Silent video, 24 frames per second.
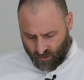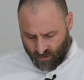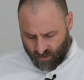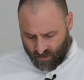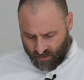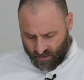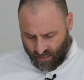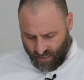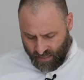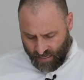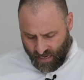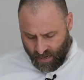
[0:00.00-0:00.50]
in
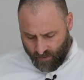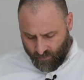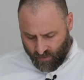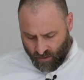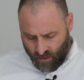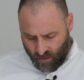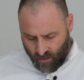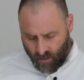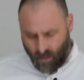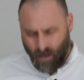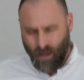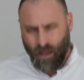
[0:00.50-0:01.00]

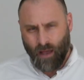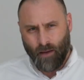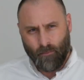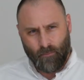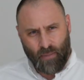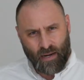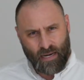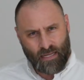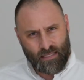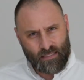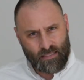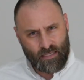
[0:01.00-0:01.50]
diameter,
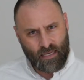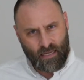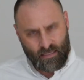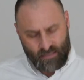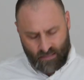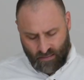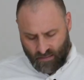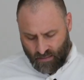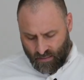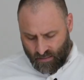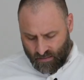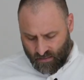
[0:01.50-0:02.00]
but
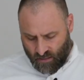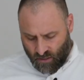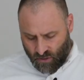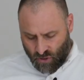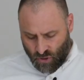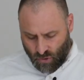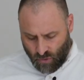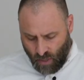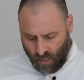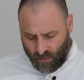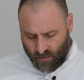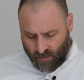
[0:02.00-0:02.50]
it's
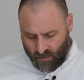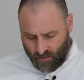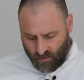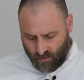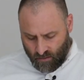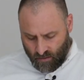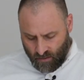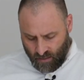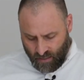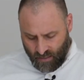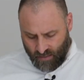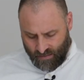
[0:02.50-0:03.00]

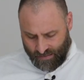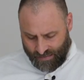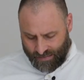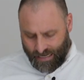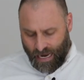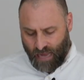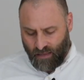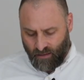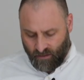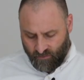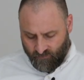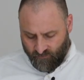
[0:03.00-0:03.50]
constructed in a
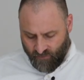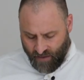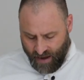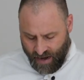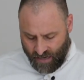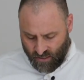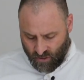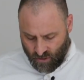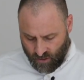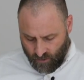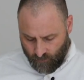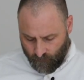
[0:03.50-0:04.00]
solid
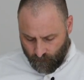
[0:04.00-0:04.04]
fashion.